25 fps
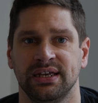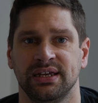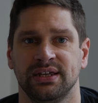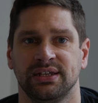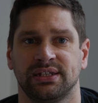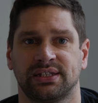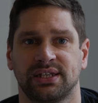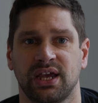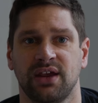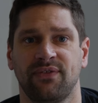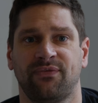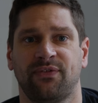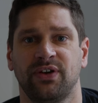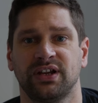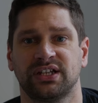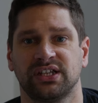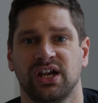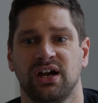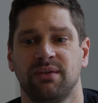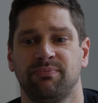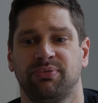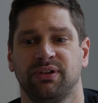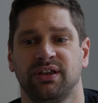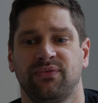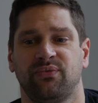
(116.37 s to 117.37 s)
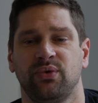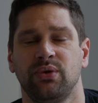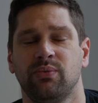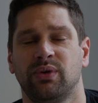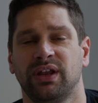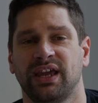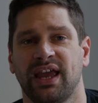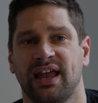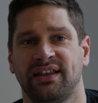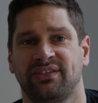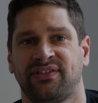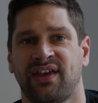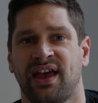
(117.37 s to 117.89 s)
So, for example, if we want
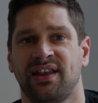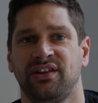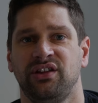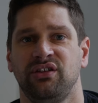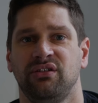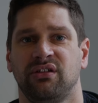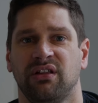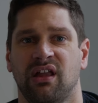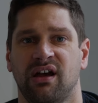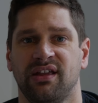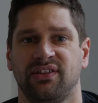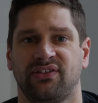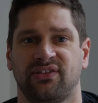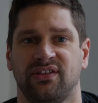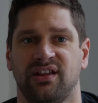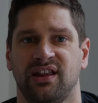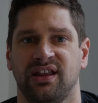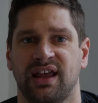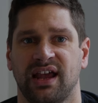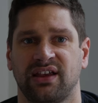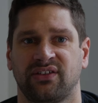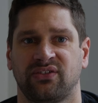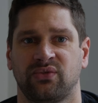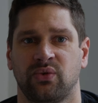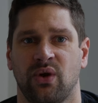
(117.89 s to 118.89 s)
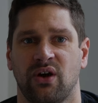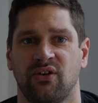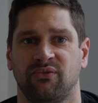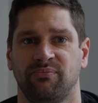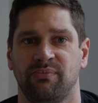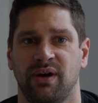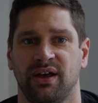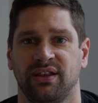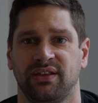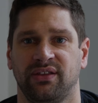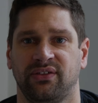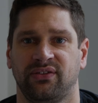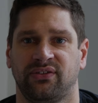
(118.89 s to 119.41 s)
to get 10 new clients in the next 12
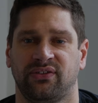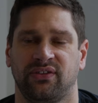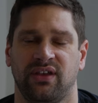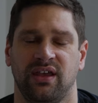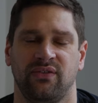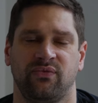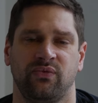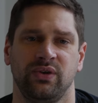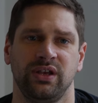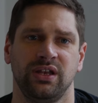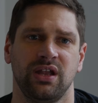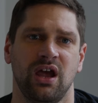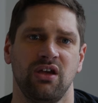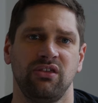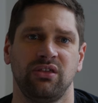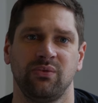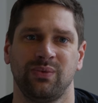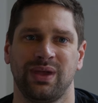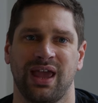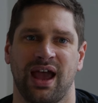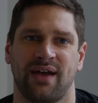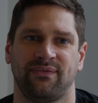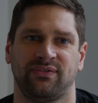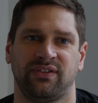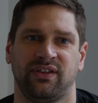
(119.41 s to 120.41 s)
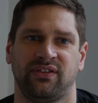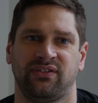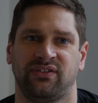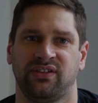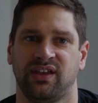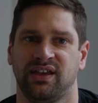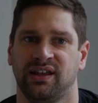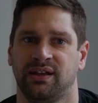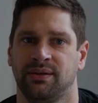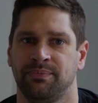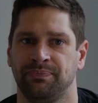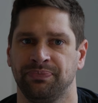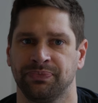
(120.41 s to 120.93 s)
months, if we know that we have to
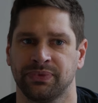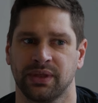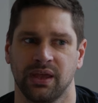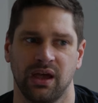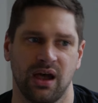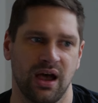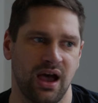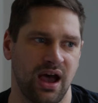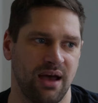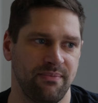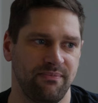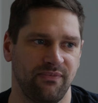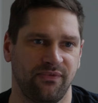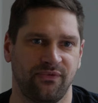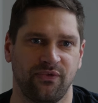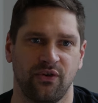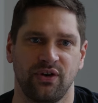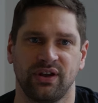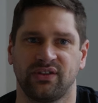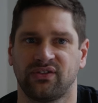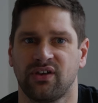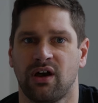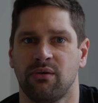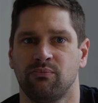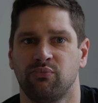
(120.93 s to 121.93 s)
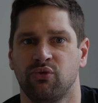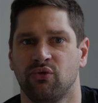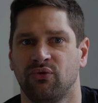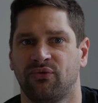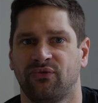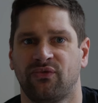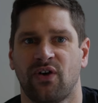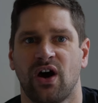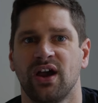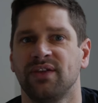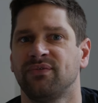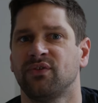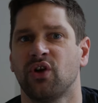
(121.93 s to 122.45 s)
sit, for example,
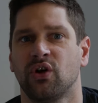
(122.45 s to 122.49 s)
5